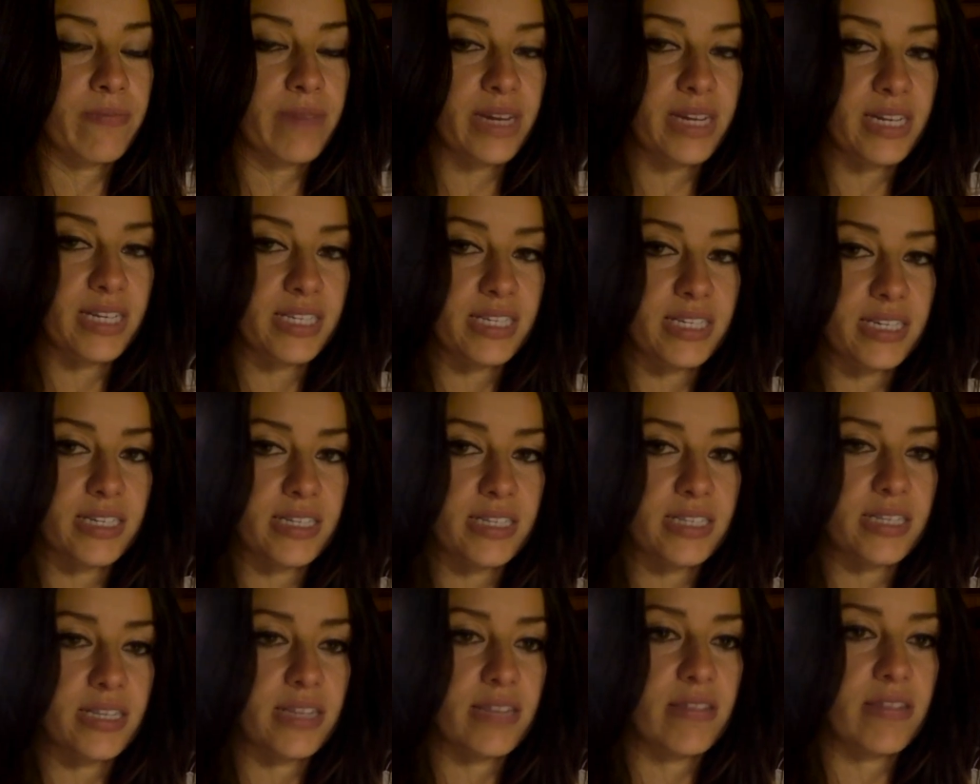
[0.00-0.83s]

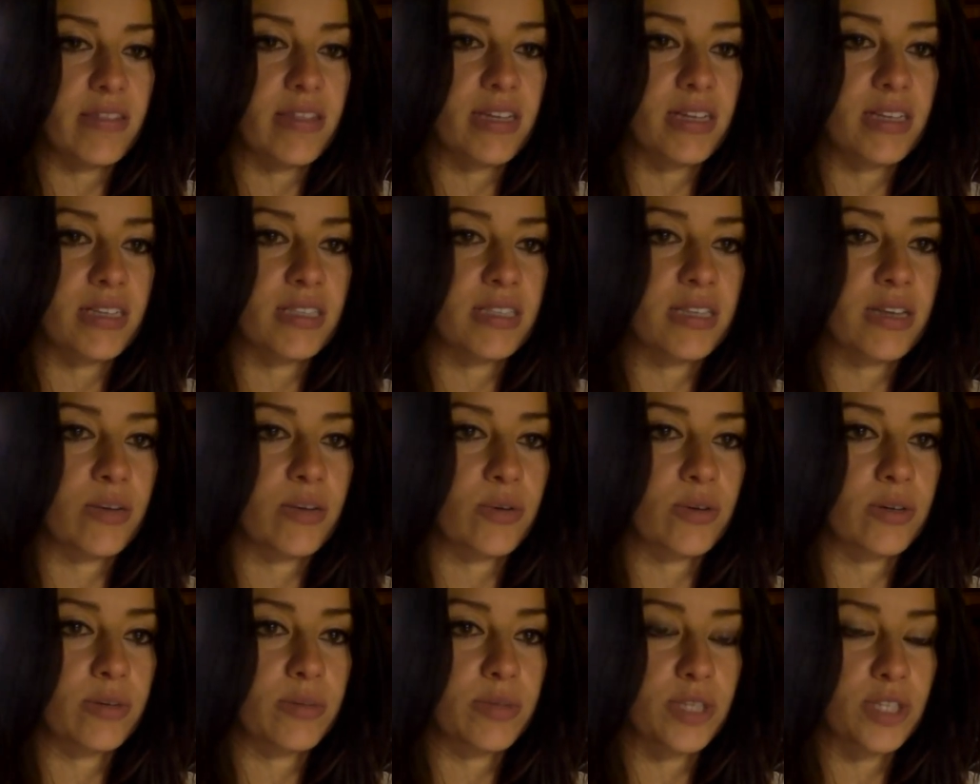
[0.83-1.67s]
medicines and things that
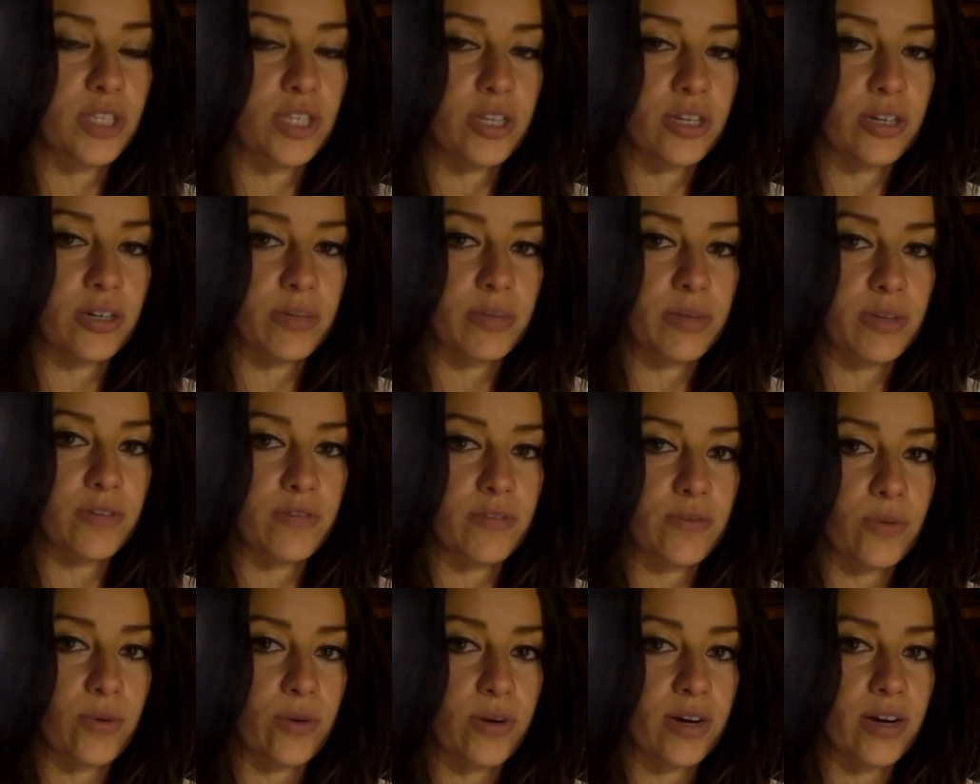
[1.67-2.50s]
were obscure
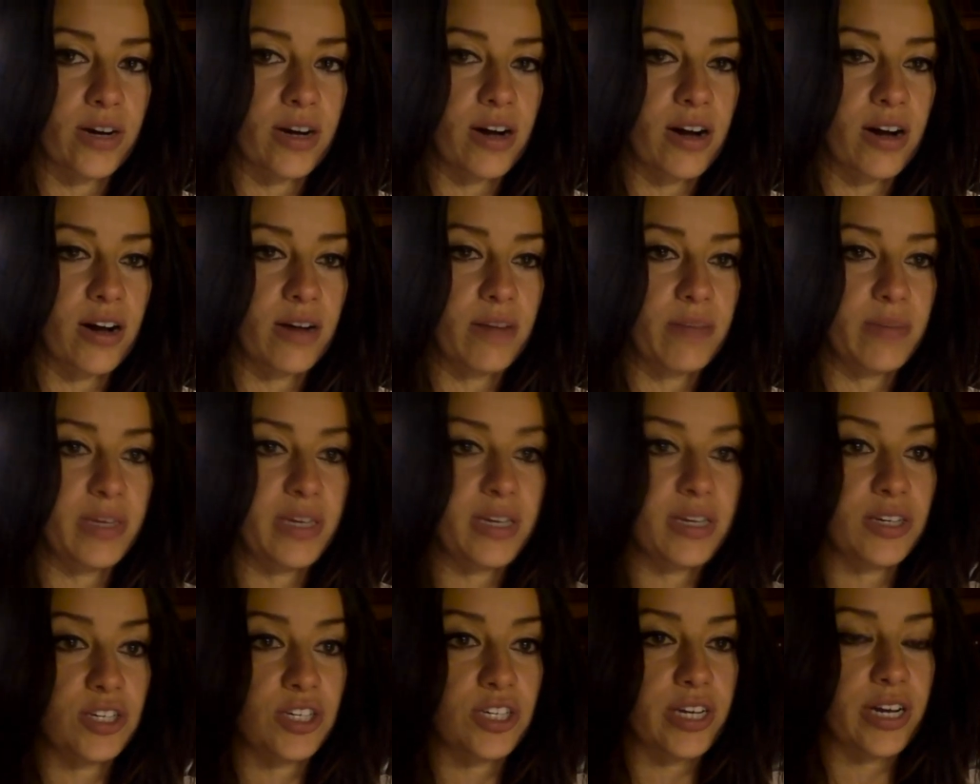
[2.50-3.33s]
before are
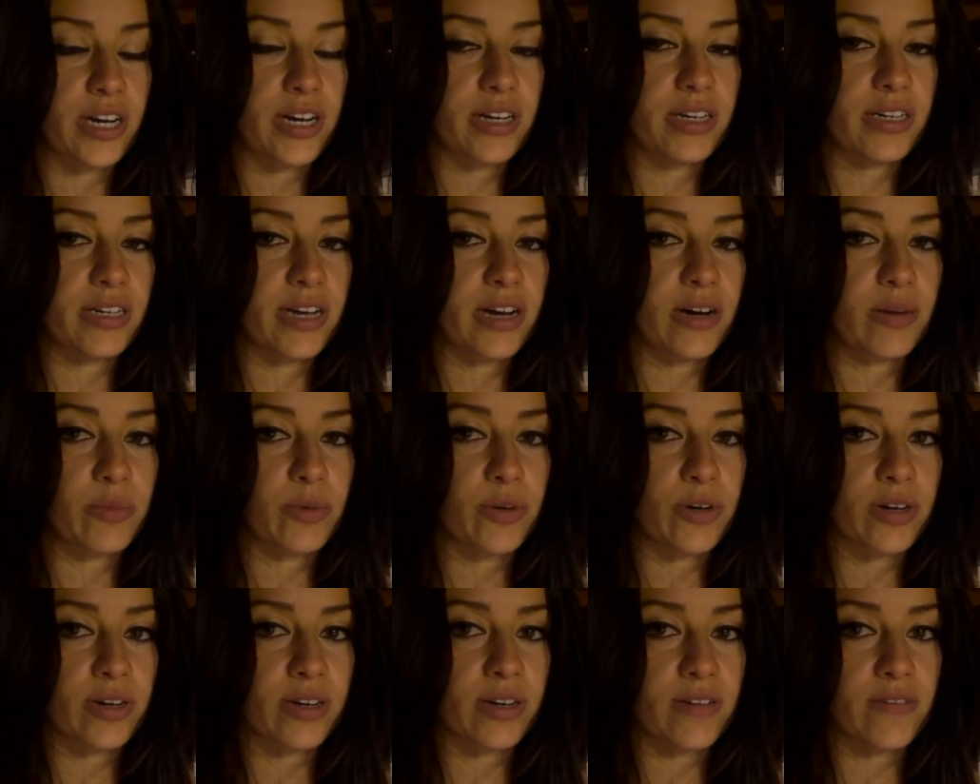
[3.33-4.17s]
being shared now
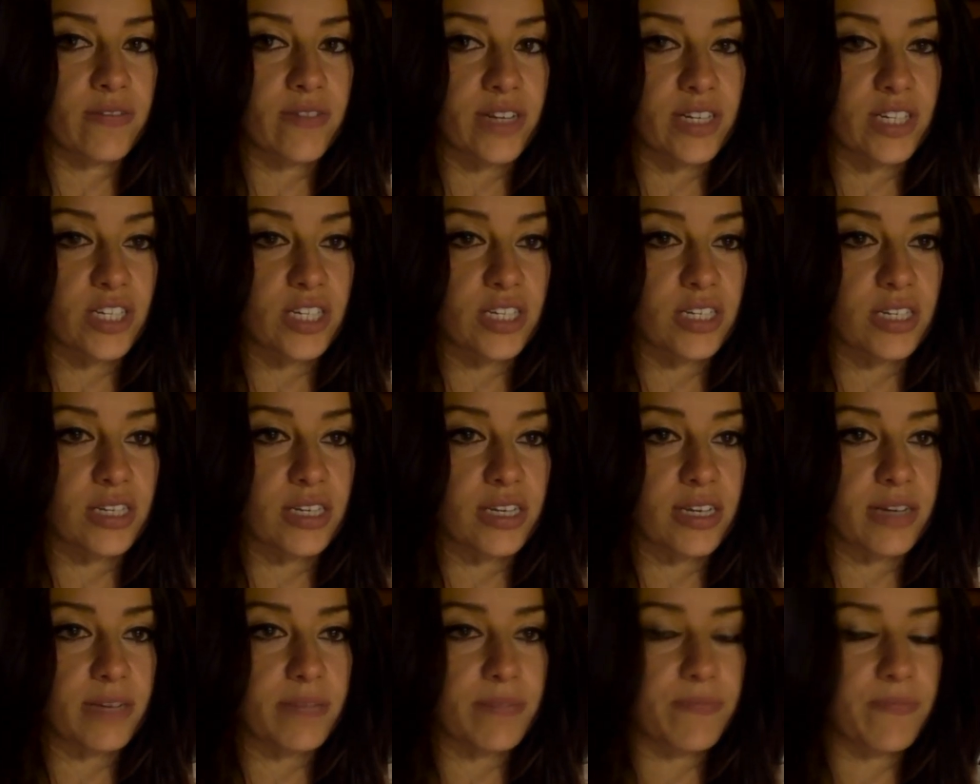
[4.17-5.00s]
more
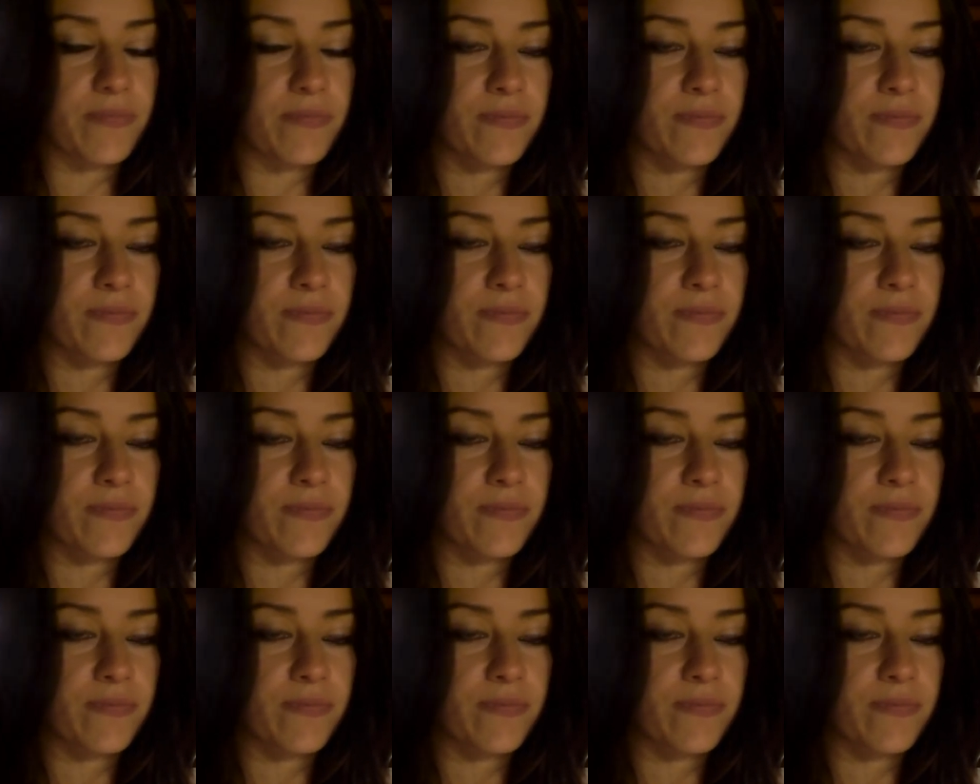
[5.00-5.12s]
conventionally.